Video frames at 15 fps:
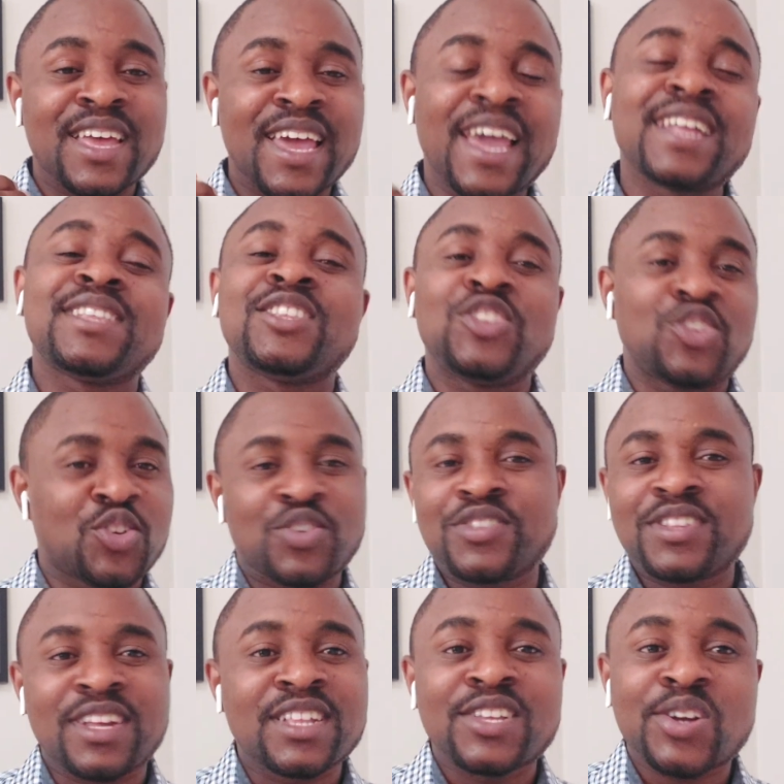it
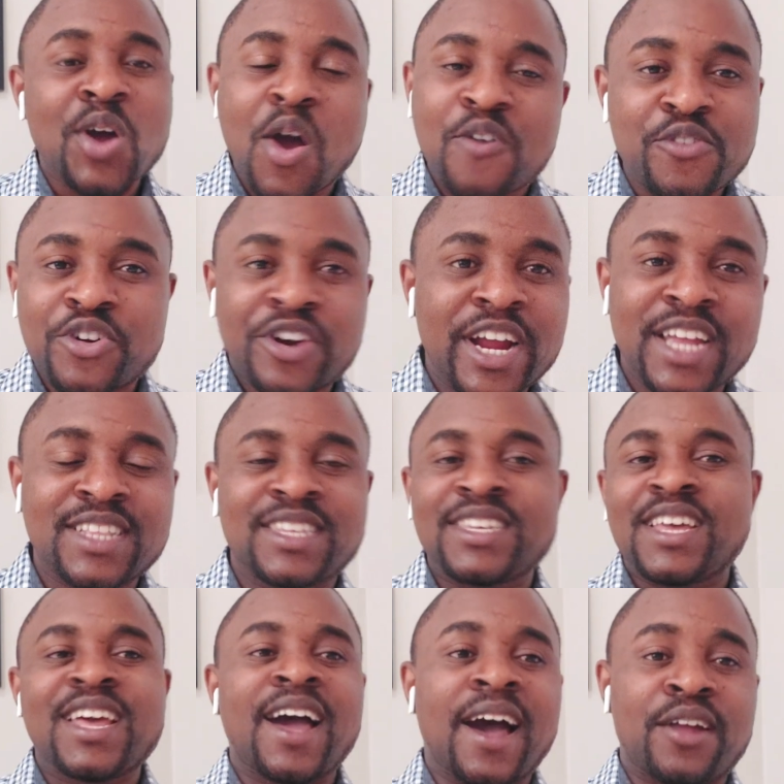doesn't cover it
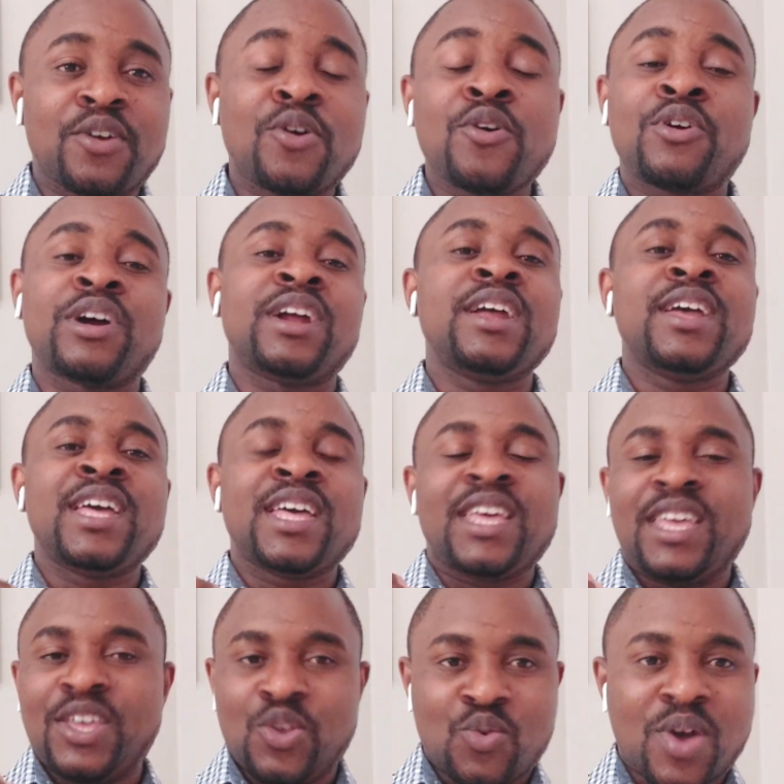at all.
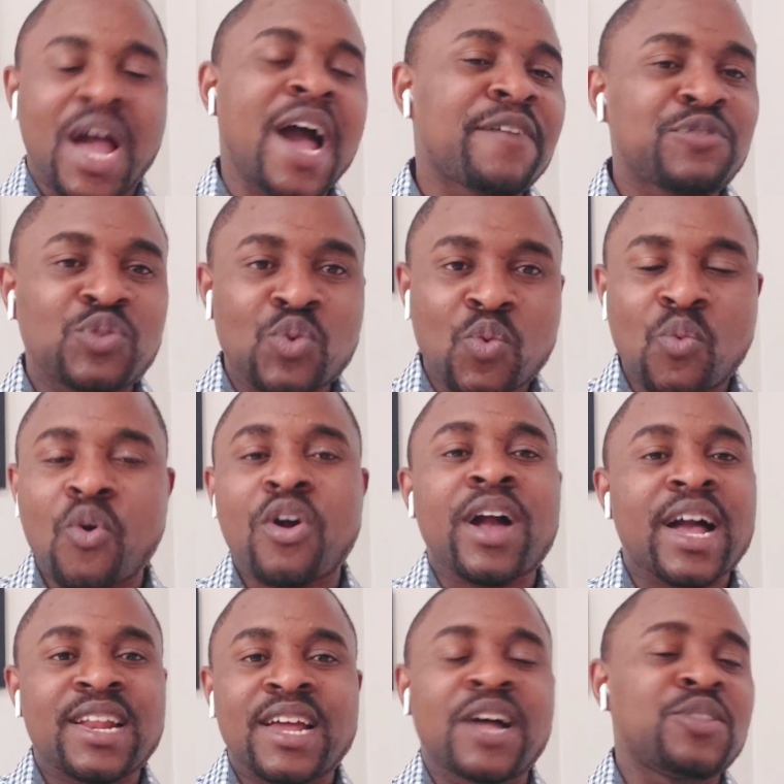You have to
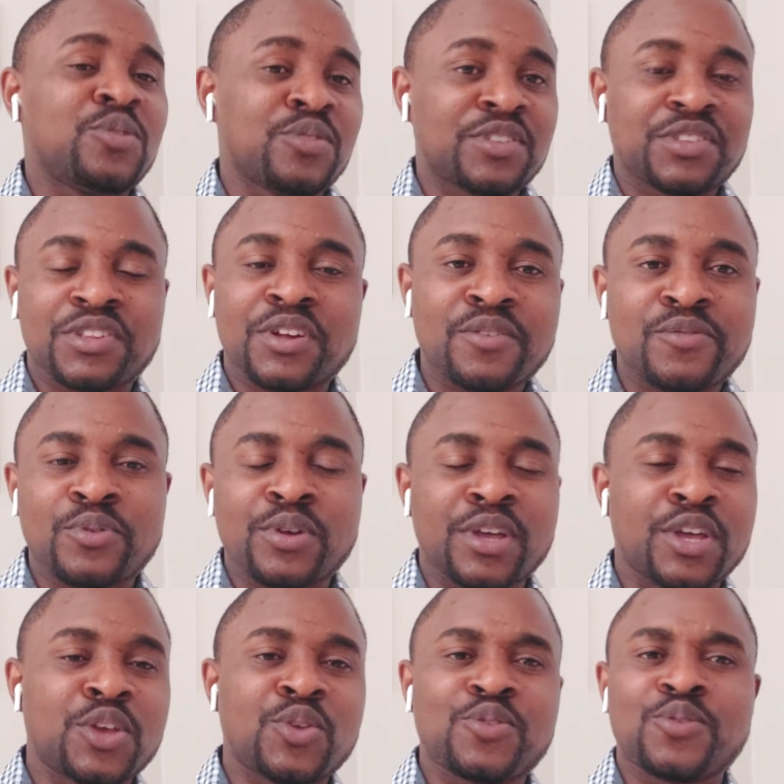work at that yourself,
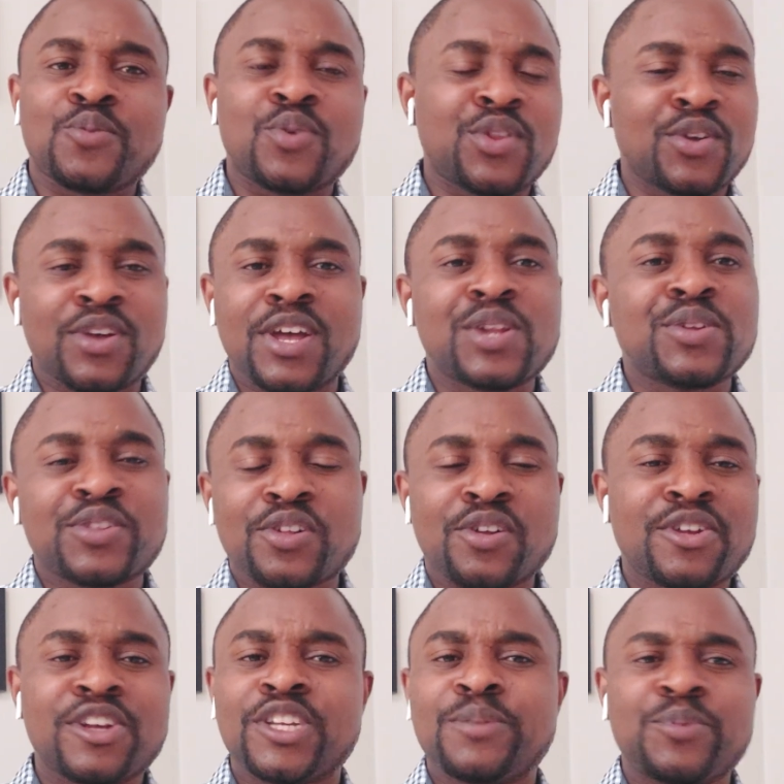okay? So when you get a
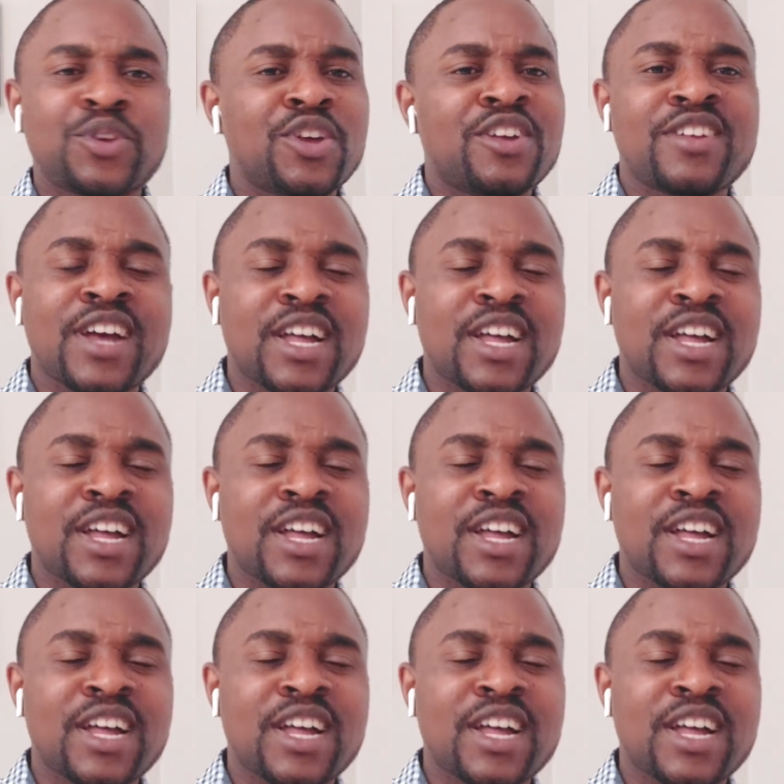scholarship, you get